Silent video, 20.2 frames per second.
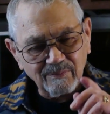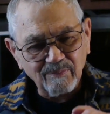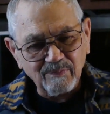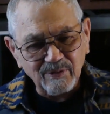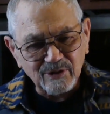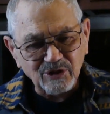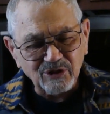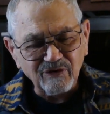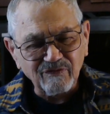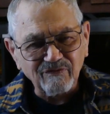
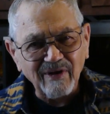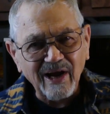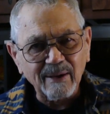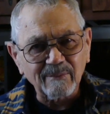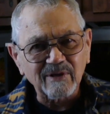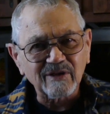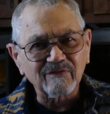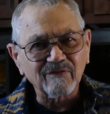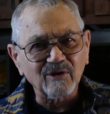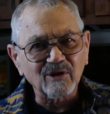Put your
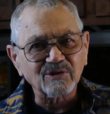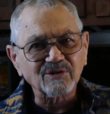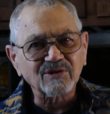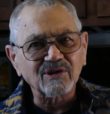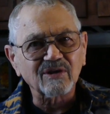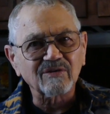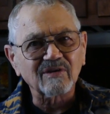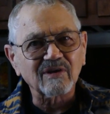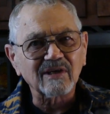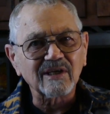family first
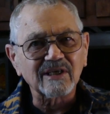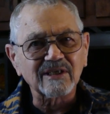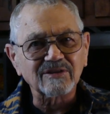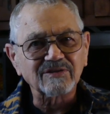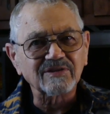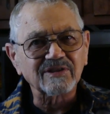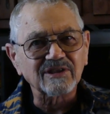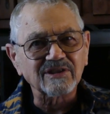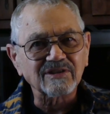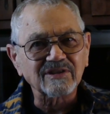on the
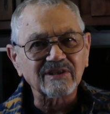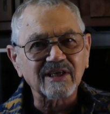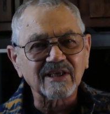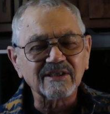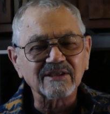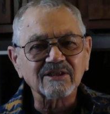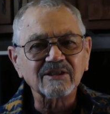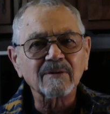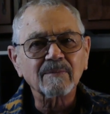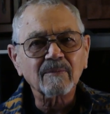list these
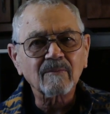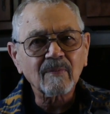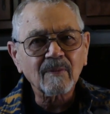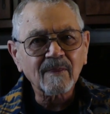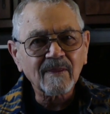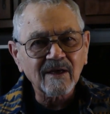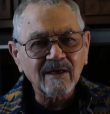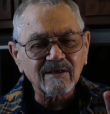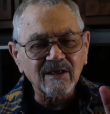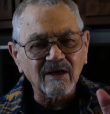days.
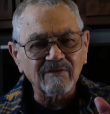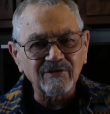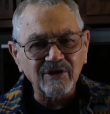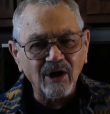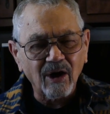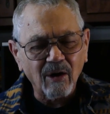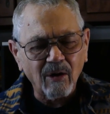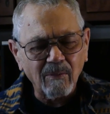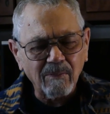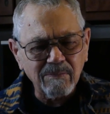Love you
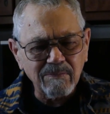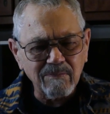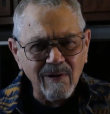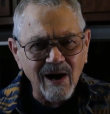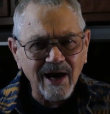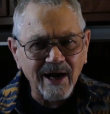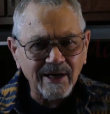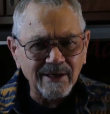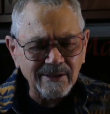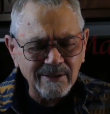all.
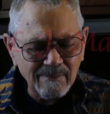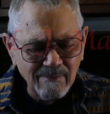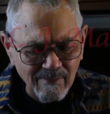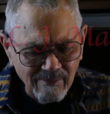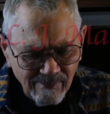Bye.